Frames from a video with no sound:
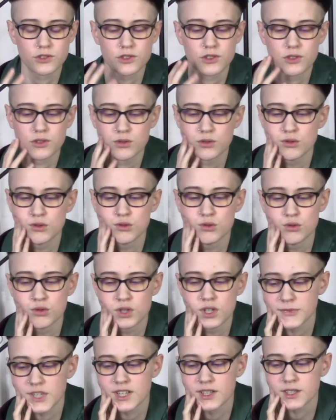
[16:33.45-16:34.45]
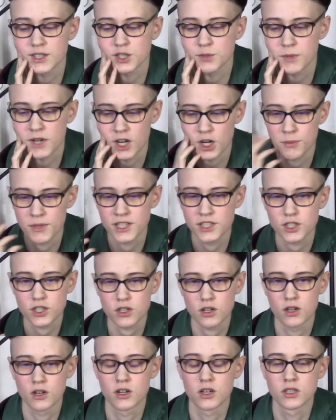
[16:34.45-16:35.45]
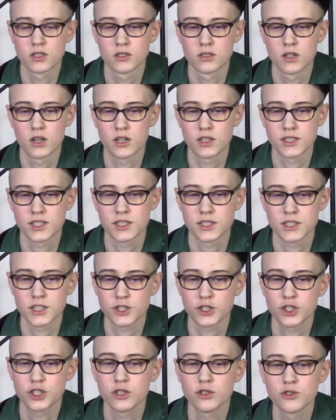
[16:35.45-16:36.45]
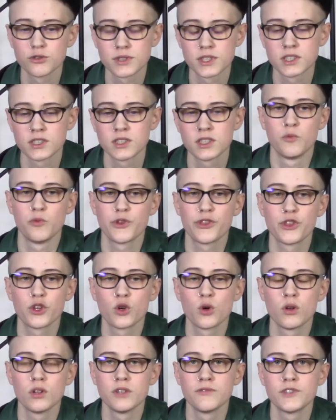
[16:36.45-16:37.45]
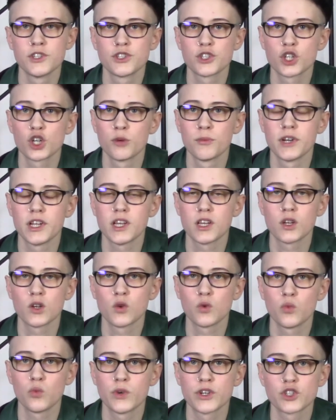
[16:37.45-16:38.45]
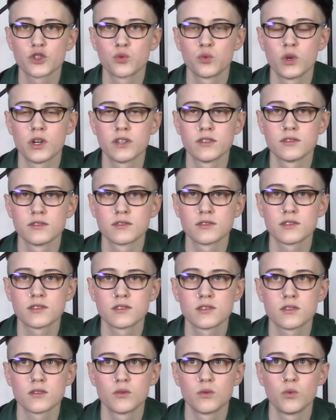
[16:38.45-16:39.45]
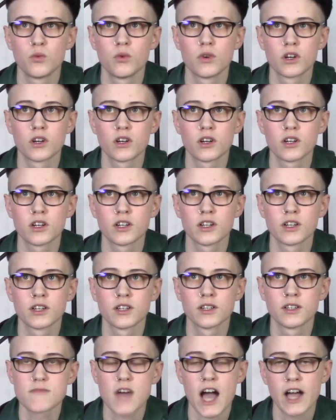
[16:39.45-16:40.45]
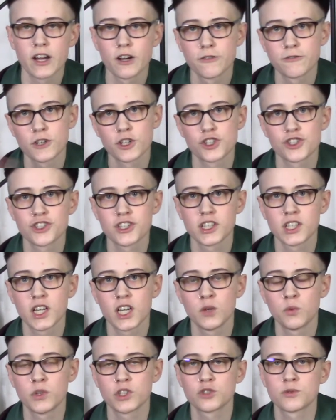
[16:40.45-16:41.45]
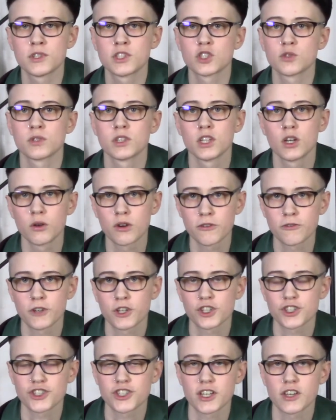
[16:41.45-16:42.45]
to experiment on autistic children with the goal of determining which ones were higher functioning and which ones were lower functioning.